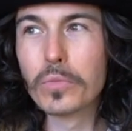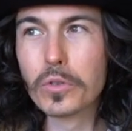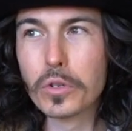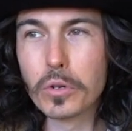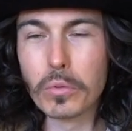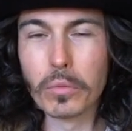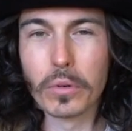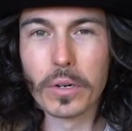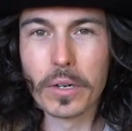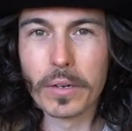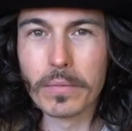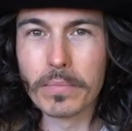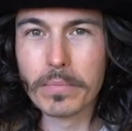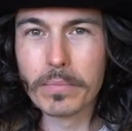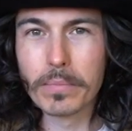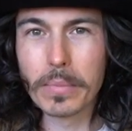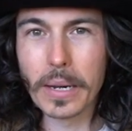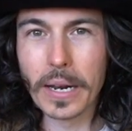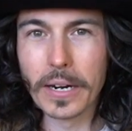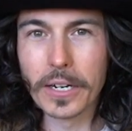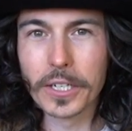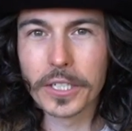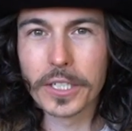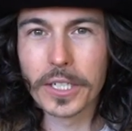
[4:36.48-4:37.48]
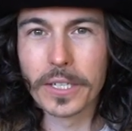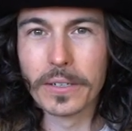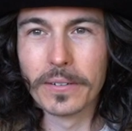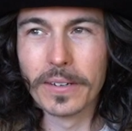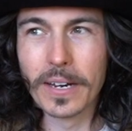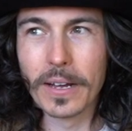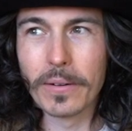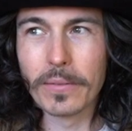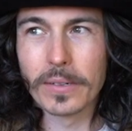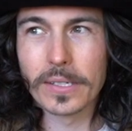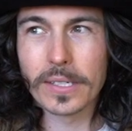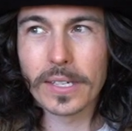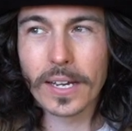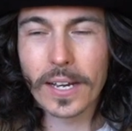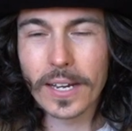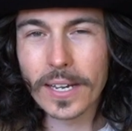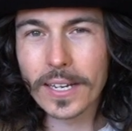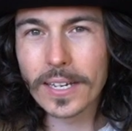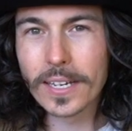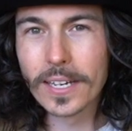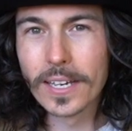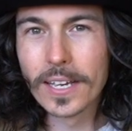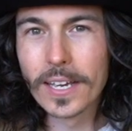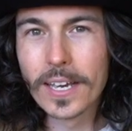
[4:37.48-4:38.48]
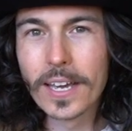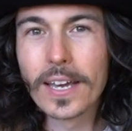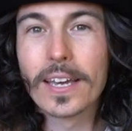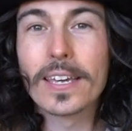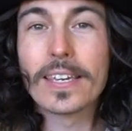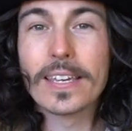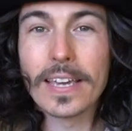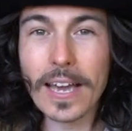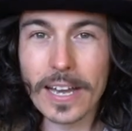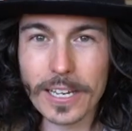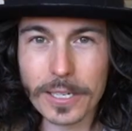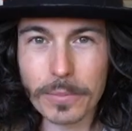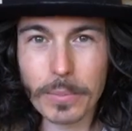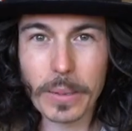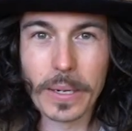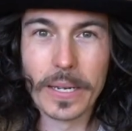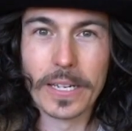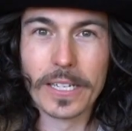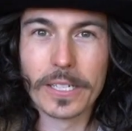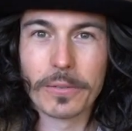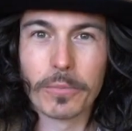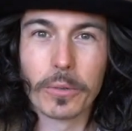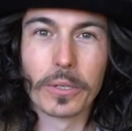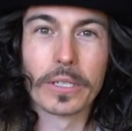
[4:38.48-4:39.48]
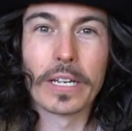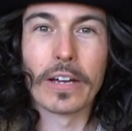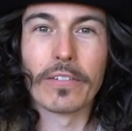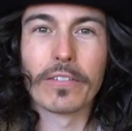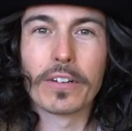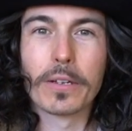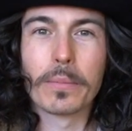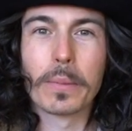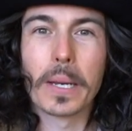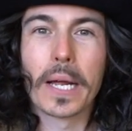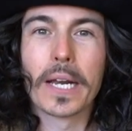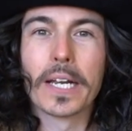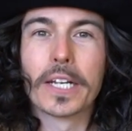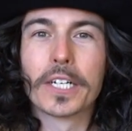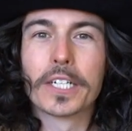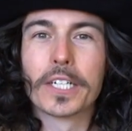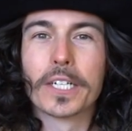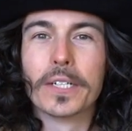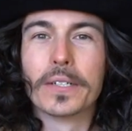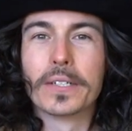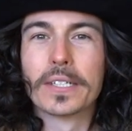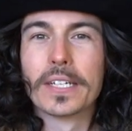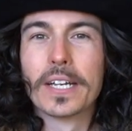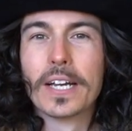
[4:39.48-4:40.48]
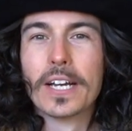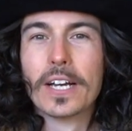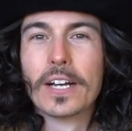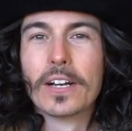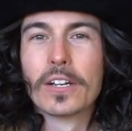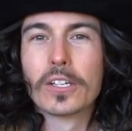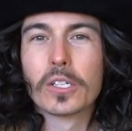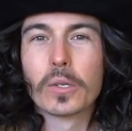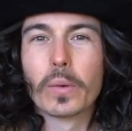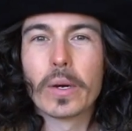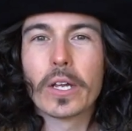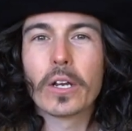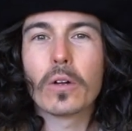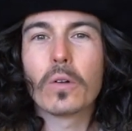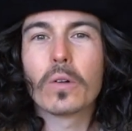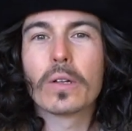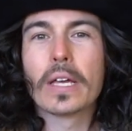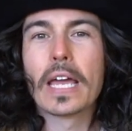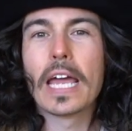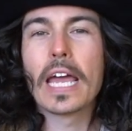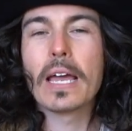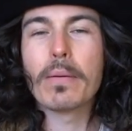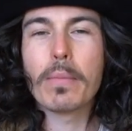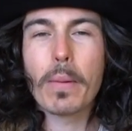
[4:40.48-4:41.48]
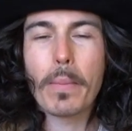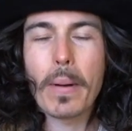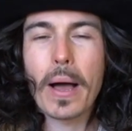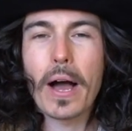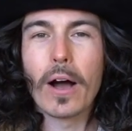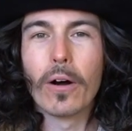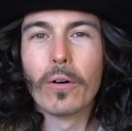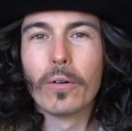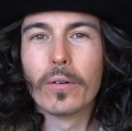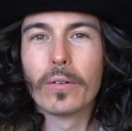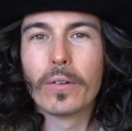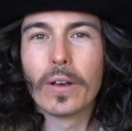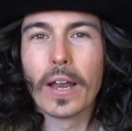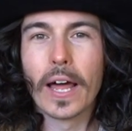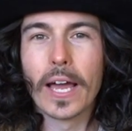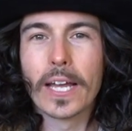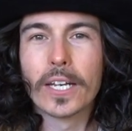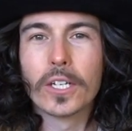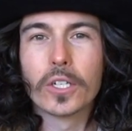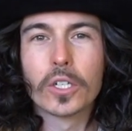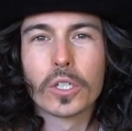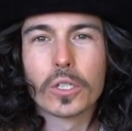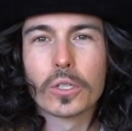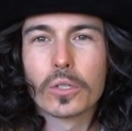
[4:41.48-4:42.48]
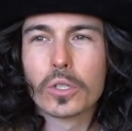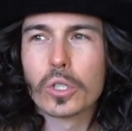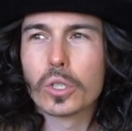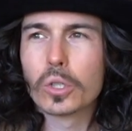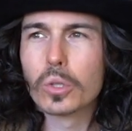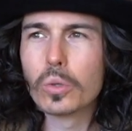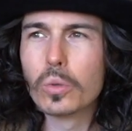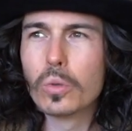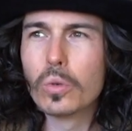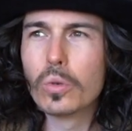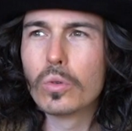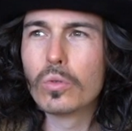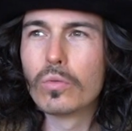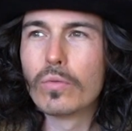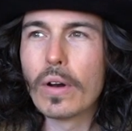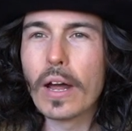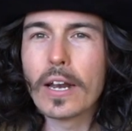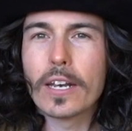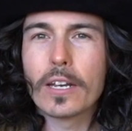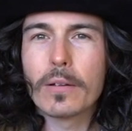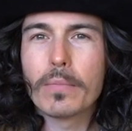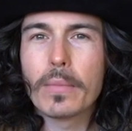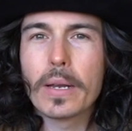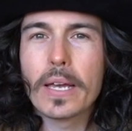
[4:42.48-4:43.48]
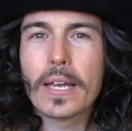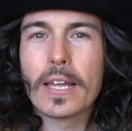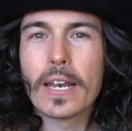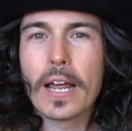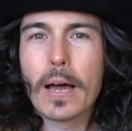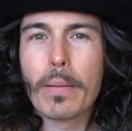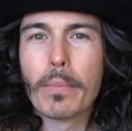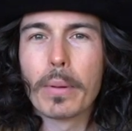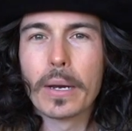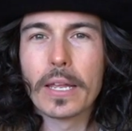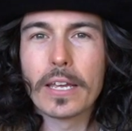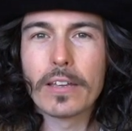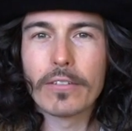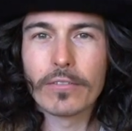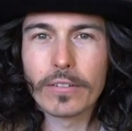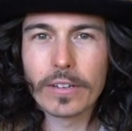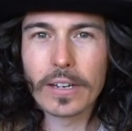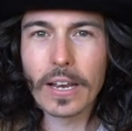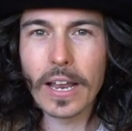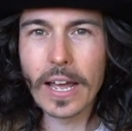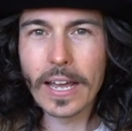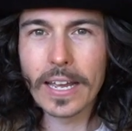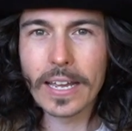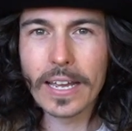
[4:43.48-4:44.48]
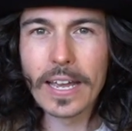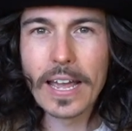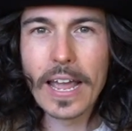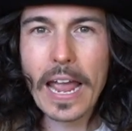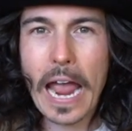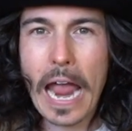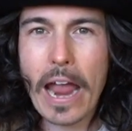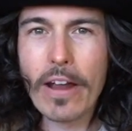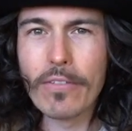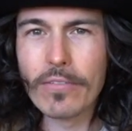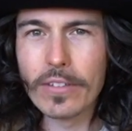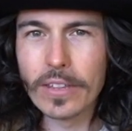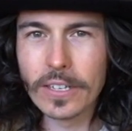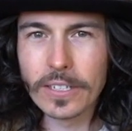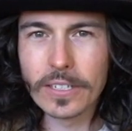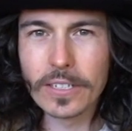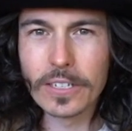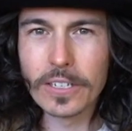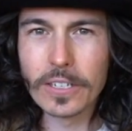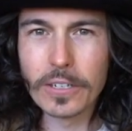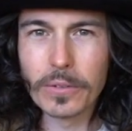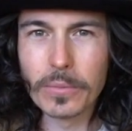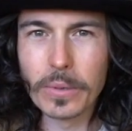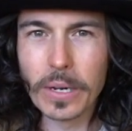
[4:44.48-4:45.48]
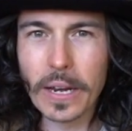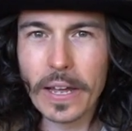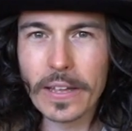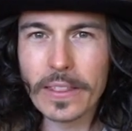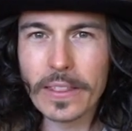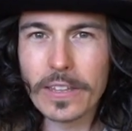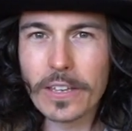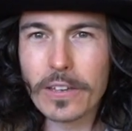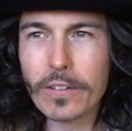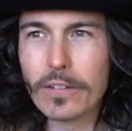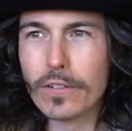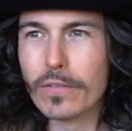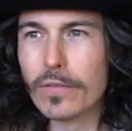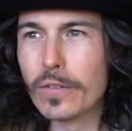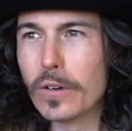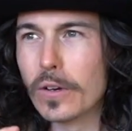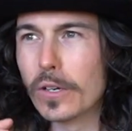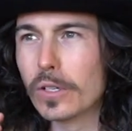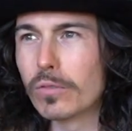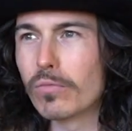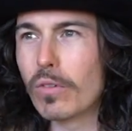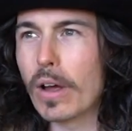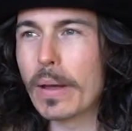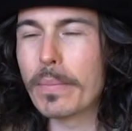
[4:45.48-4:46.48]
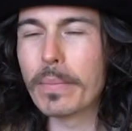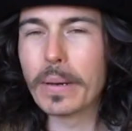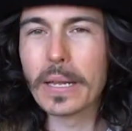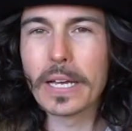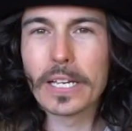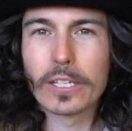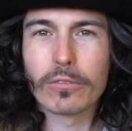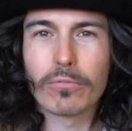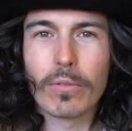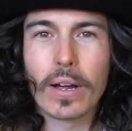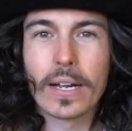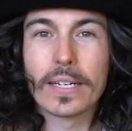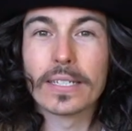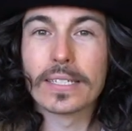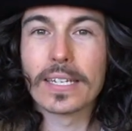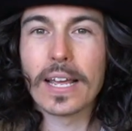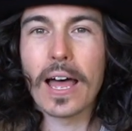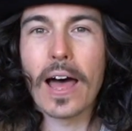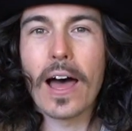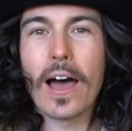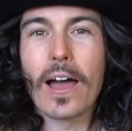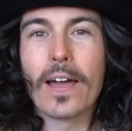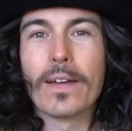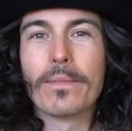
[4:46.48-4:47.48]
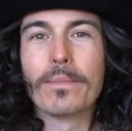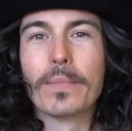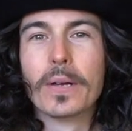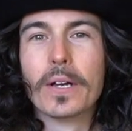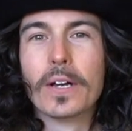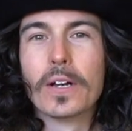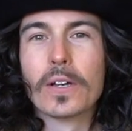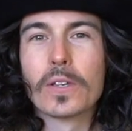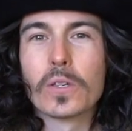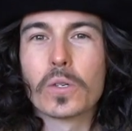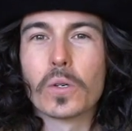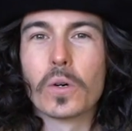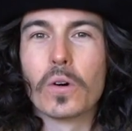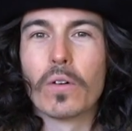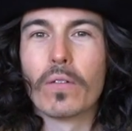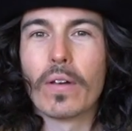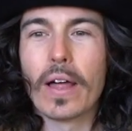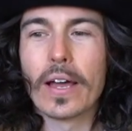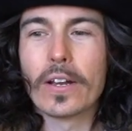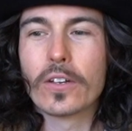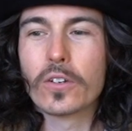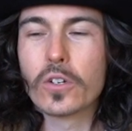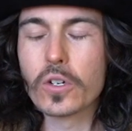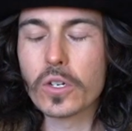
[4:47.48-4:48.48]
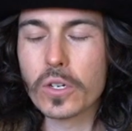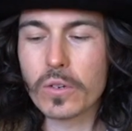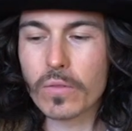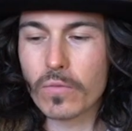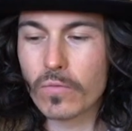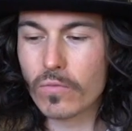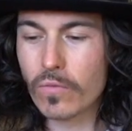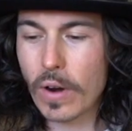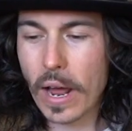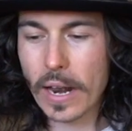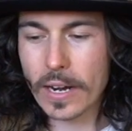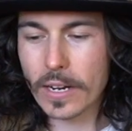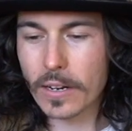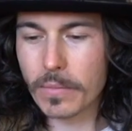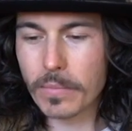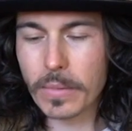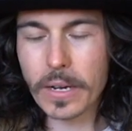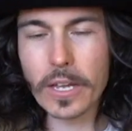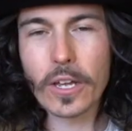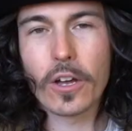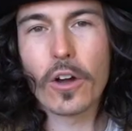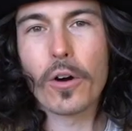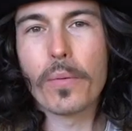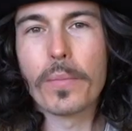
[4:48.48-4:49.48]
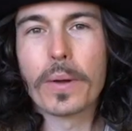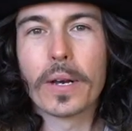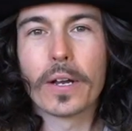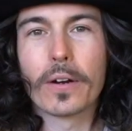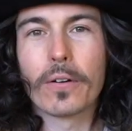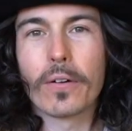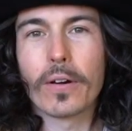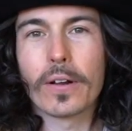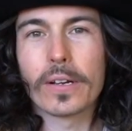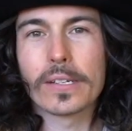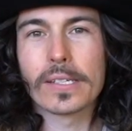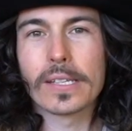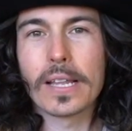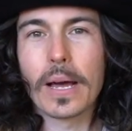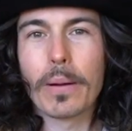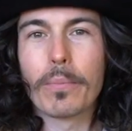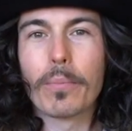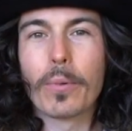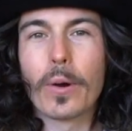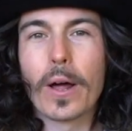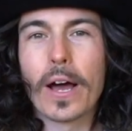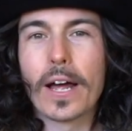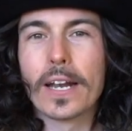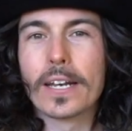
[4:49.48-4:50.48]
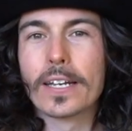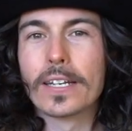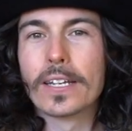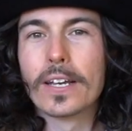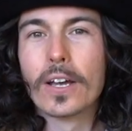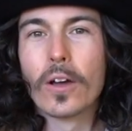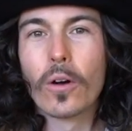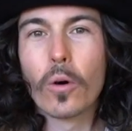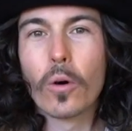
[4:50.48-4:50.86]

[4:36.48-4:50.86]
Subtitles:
Do you want to plan a shoot? And I was like, yes, please, we'll definitely plan a shoot. So it all came about like just so randomly, and I believe in like everything to do with like the universe, right place, right time, sort of like just randomly coming across that brand,